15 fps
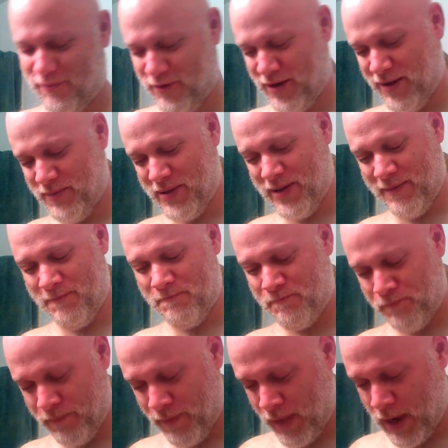Forgive me.
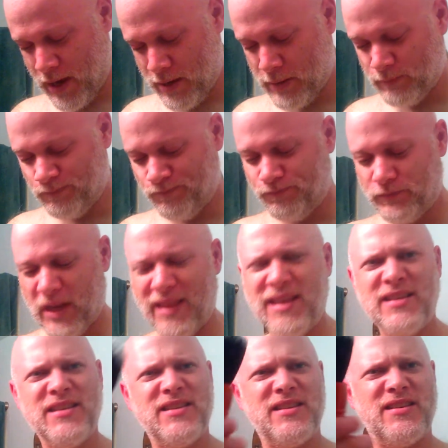And
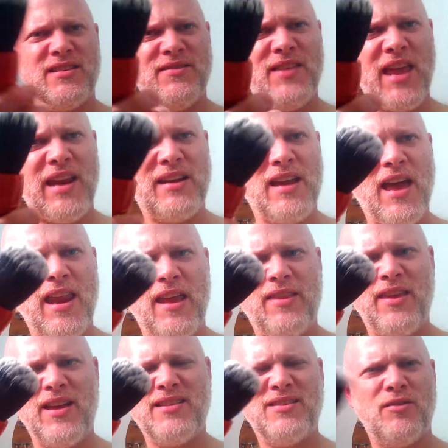this is a synthetic knot. I
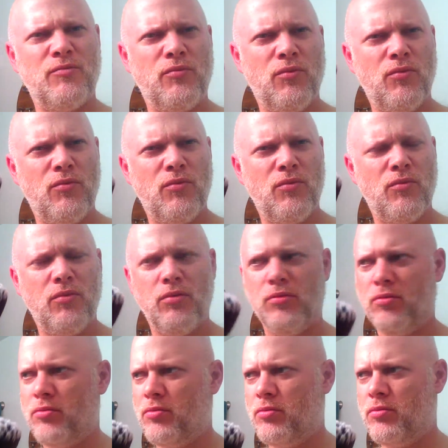think it's a
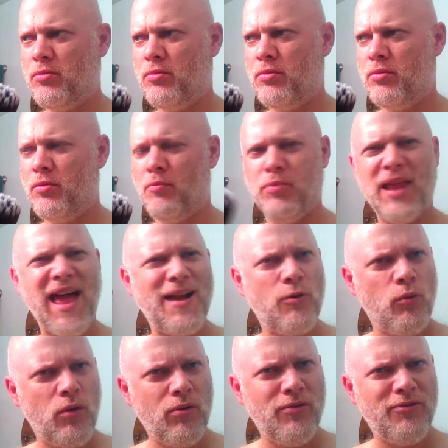black
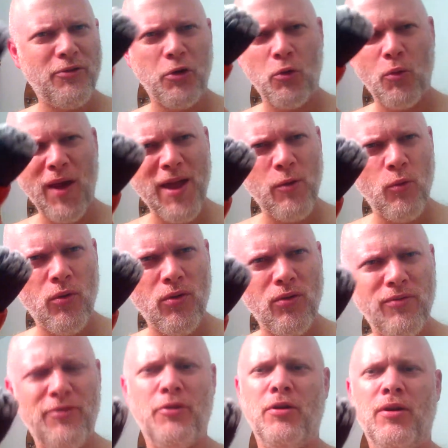wolf or white
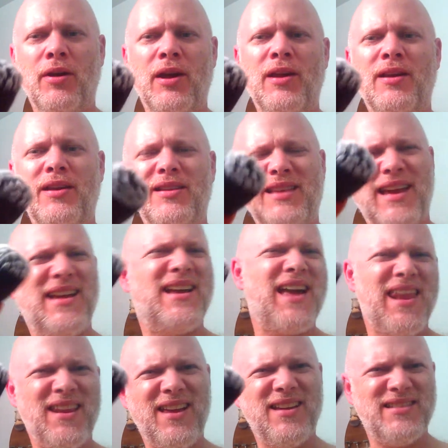wolf, or like kind
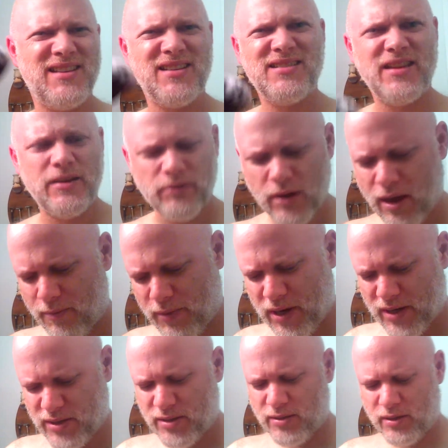of like a tuxedo knot, but
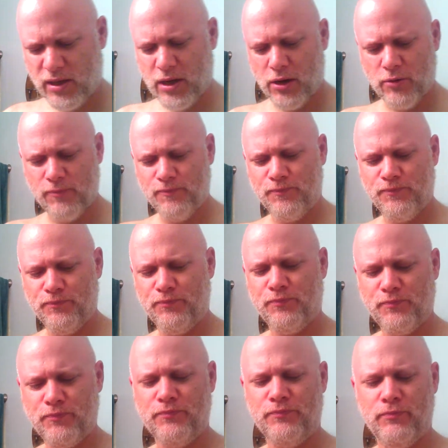it's, you know,
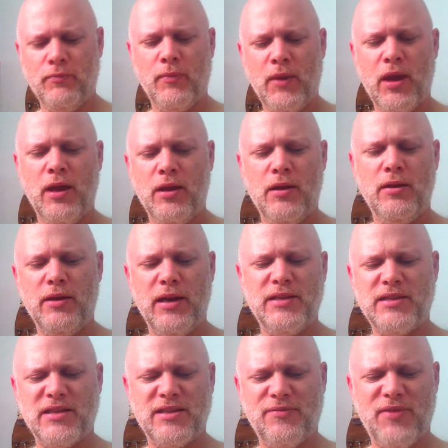
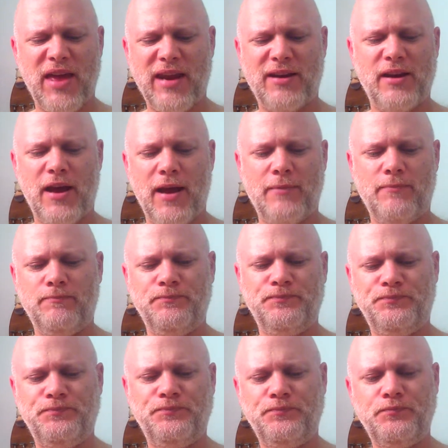it's a synthetic knot.
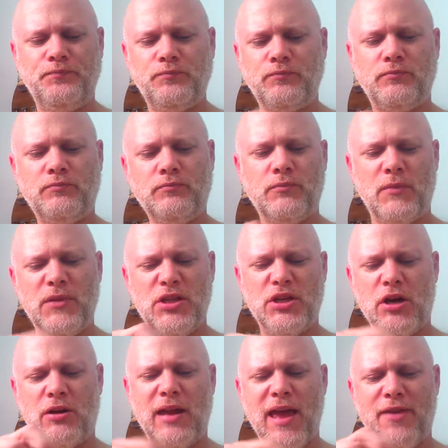
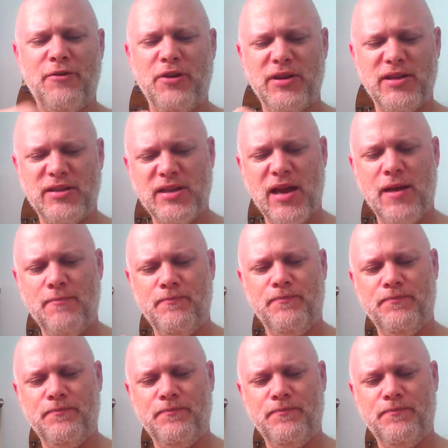Start lathering this up.